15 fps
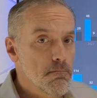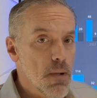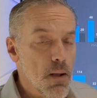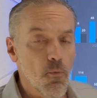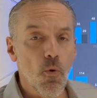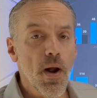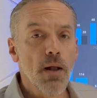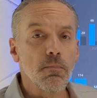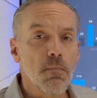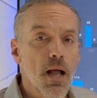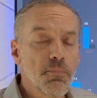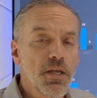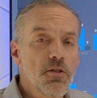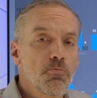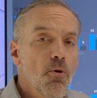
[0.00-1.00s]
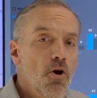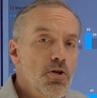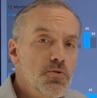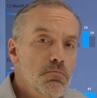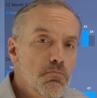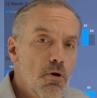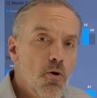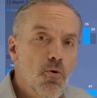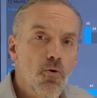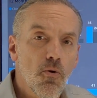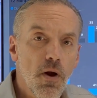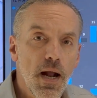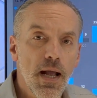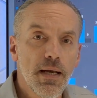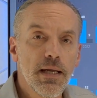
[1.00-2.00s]
I'm around. I'm Keith Burris,
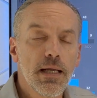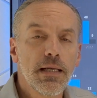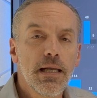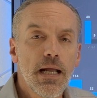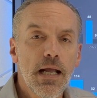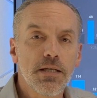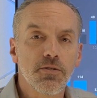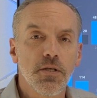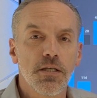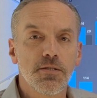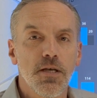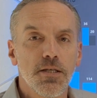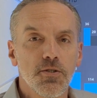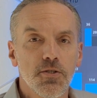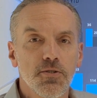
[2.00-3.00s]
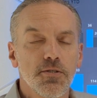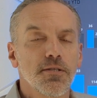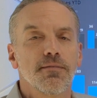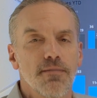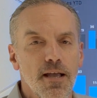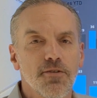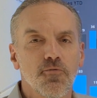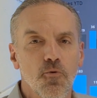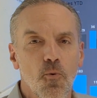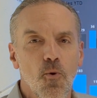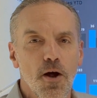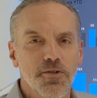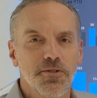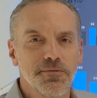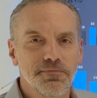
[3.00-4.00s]
broker at NXS Agency. Thanks for
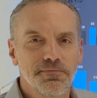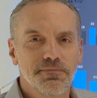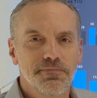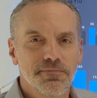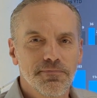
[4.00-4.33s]
watching.